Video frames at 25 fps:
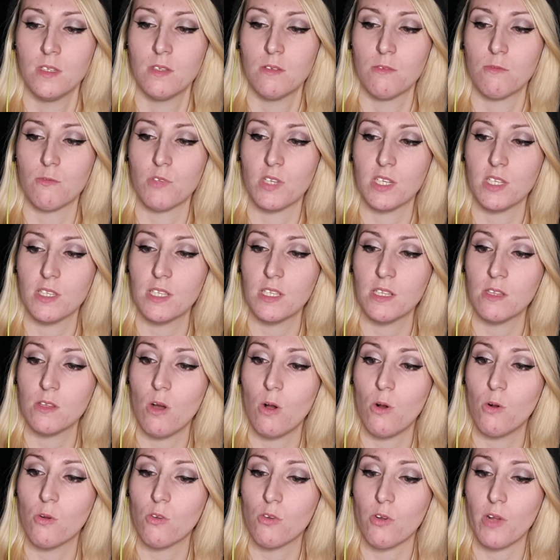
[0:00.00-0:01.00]
really
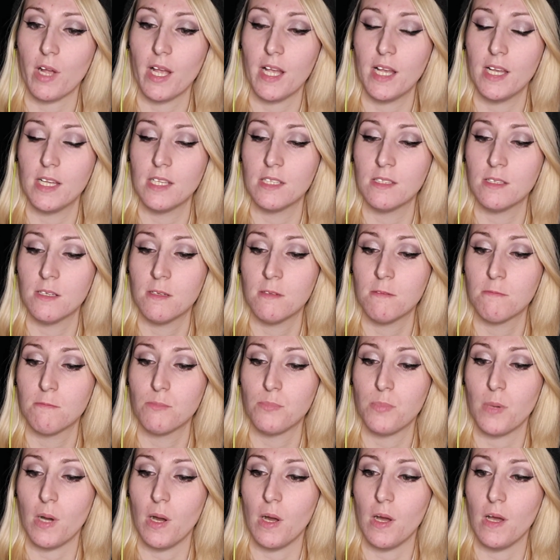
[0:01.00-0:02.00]
low grade
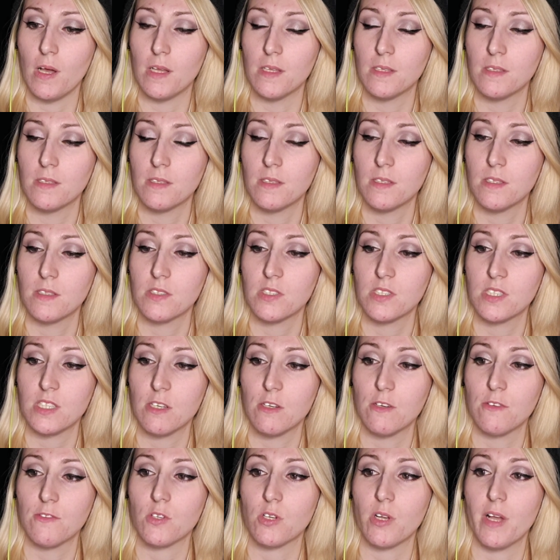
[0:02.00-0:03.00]
but
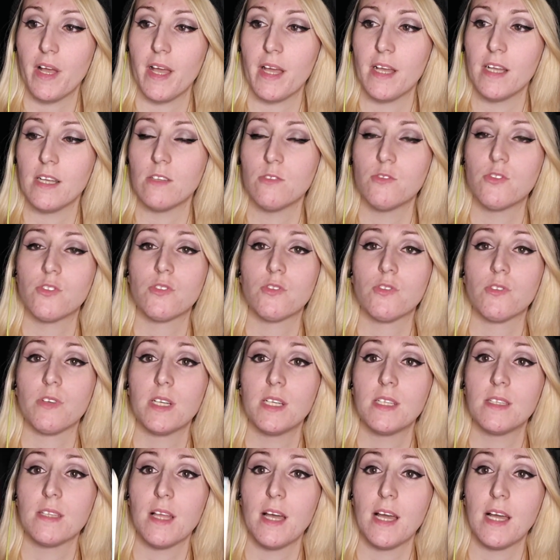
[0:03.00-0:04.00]
Silver Age
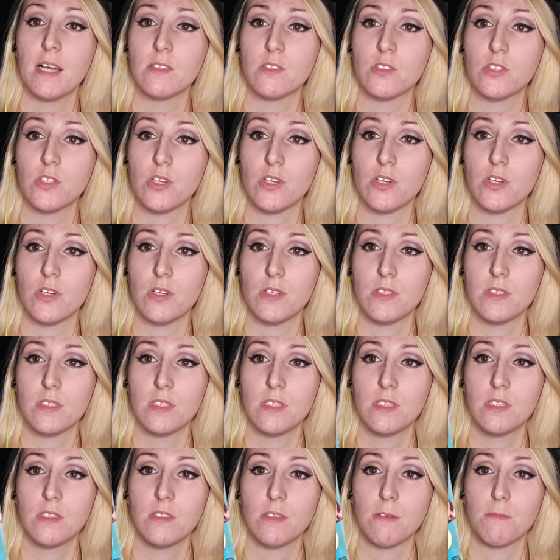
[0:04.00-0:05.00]
Green Lantern
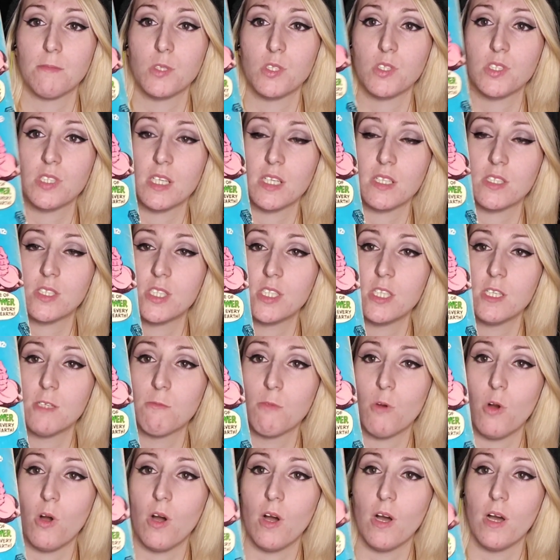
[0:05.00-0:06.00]
number
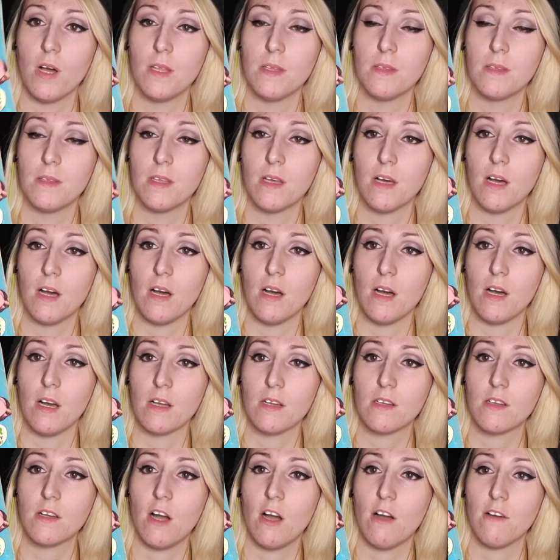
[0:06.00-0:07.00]
61.
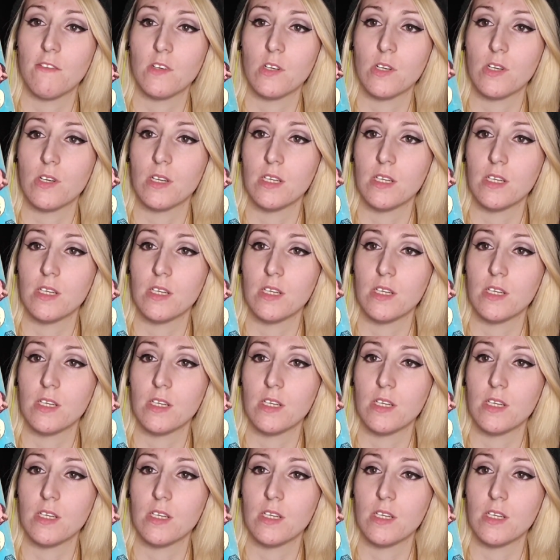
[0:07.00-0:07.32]
Cover